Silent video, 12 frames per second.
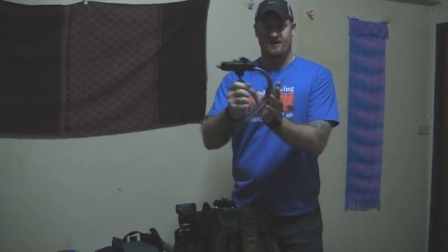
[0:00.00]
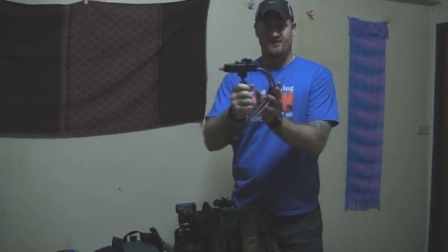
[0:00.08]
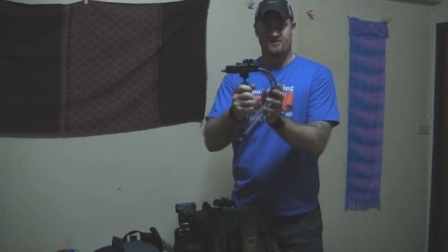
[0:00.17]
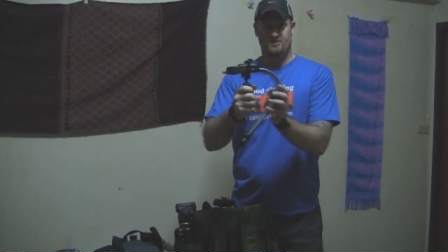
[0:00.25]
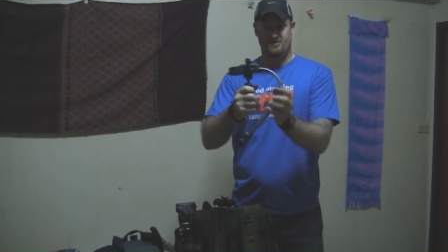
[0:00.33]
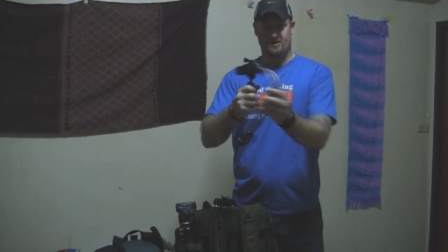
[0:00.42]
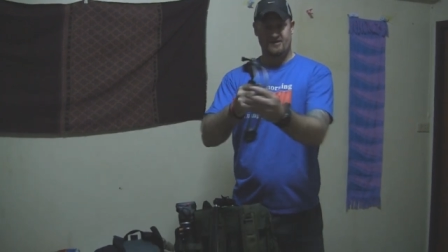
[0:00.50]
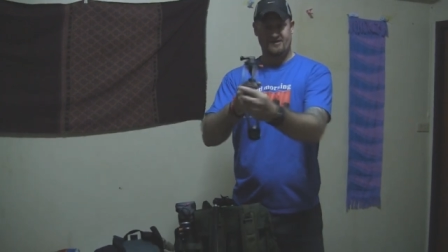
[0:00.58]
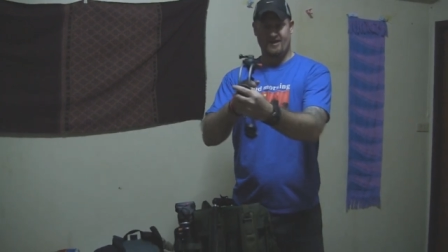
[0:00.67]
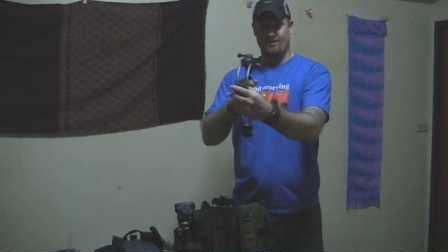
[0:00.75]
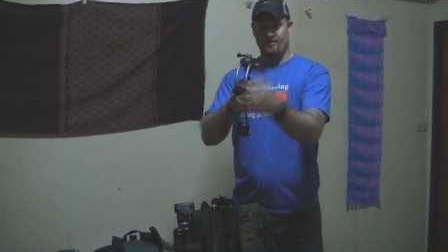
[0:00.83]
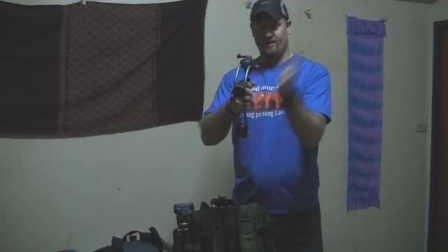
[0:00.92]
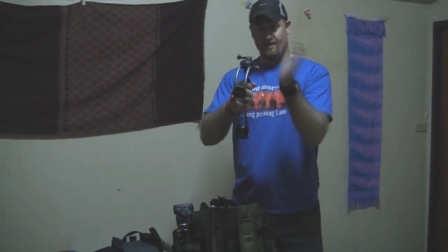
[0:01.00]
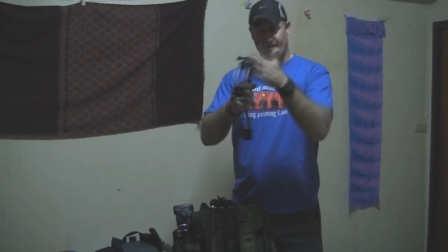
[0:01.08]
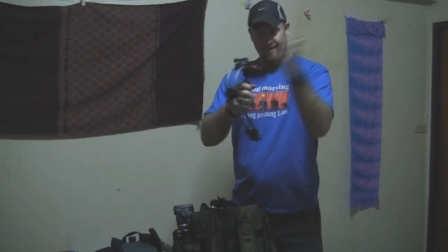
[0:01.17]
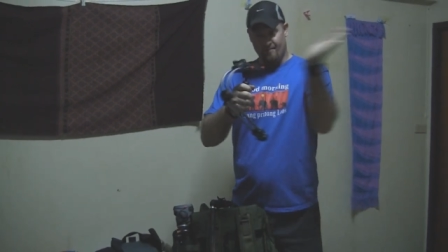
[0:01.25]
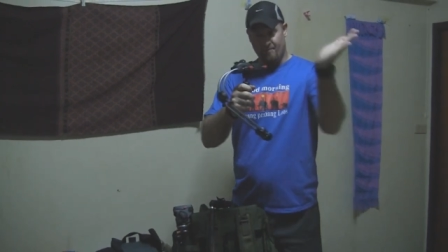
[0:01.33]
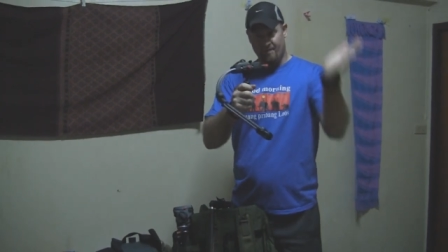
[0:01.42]
I do. As long as I don't
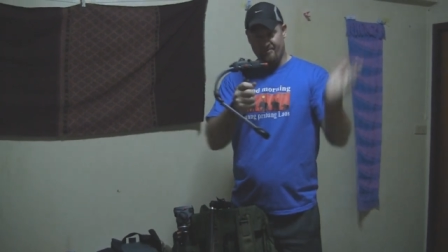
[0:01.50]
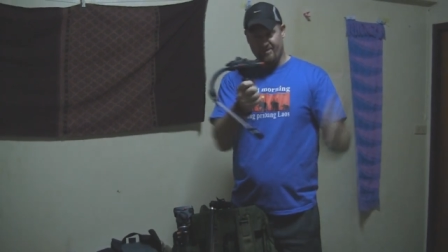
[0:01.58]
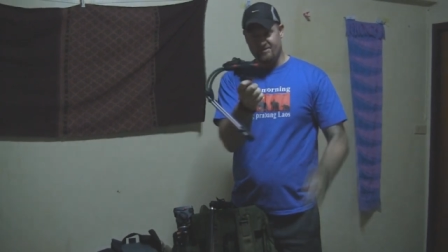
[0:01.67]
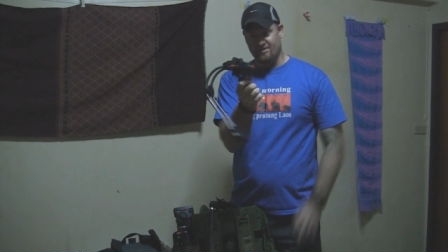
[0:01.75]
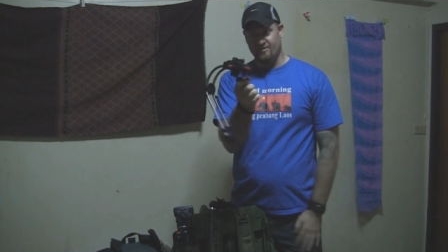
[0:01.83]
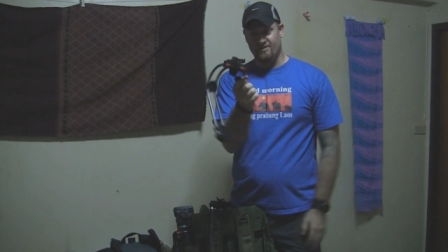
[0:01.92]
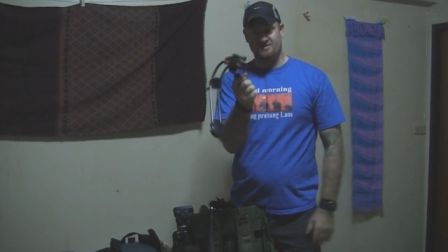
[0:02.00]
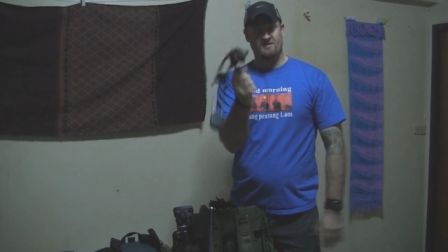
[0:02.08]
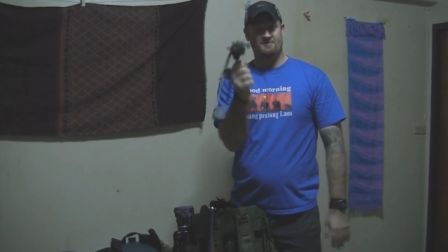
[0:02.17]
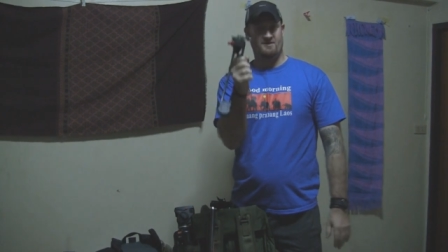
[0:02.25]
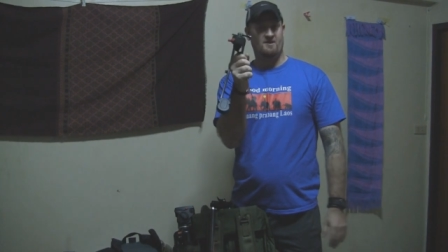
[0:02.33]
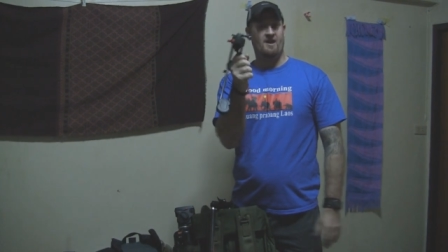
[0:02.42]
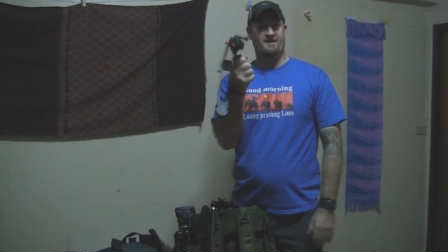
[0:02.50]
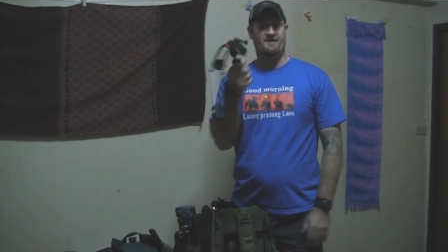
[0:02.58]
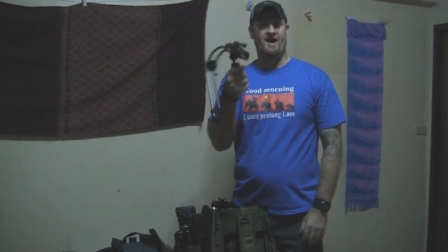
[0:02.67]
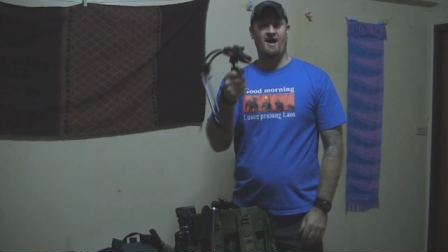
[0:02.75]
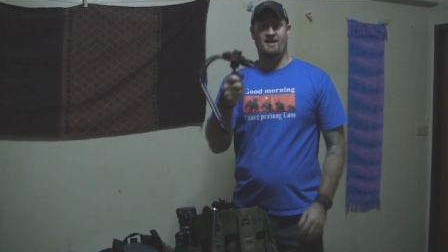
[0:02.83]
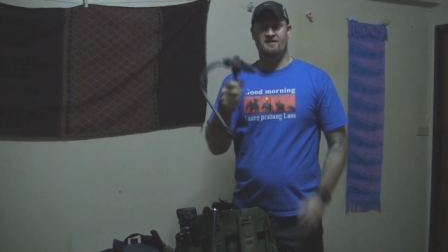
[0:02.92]
bump into it or something like
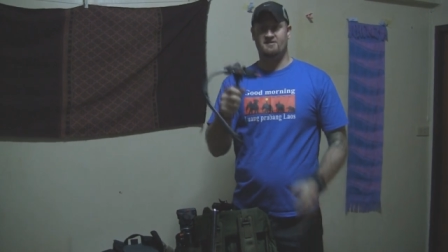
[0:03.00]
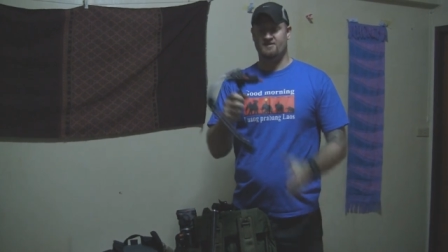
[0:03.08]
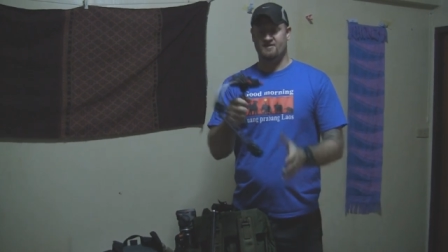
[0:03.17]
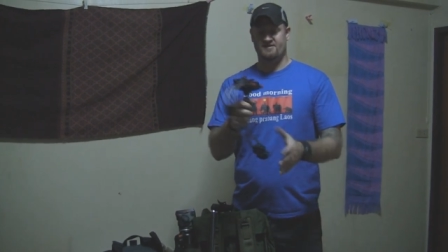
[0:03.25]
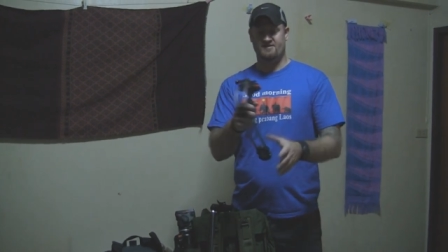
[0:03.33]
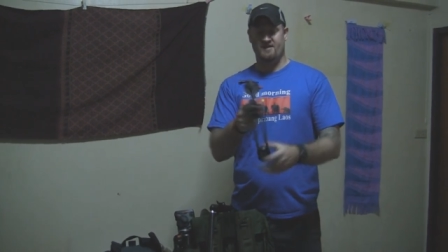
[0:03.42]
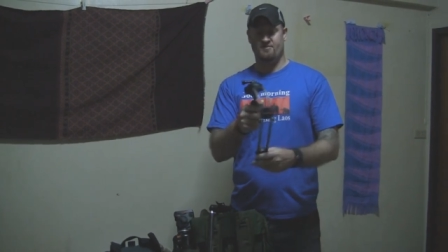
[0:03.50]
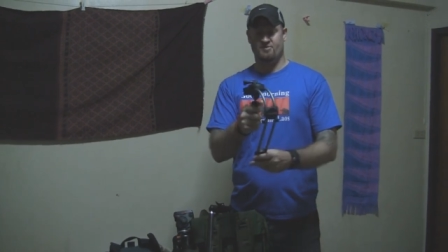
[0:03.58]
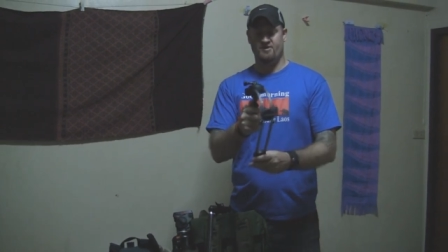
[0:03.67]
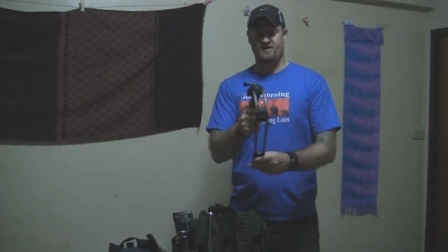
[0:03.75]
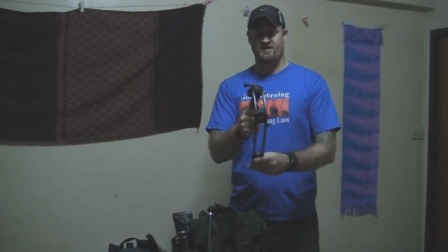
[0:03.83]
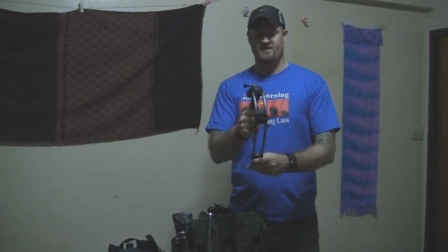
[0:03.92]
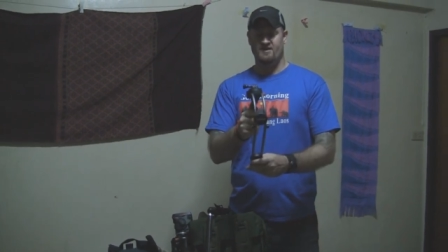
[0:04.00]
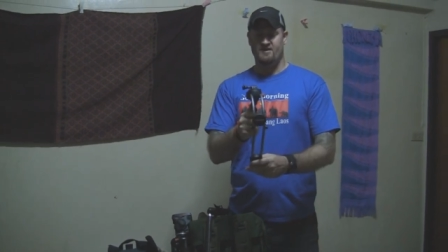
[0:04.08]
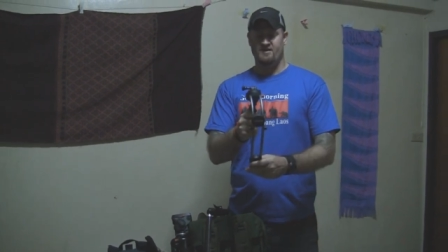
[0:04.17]
that, it's going to stay pretty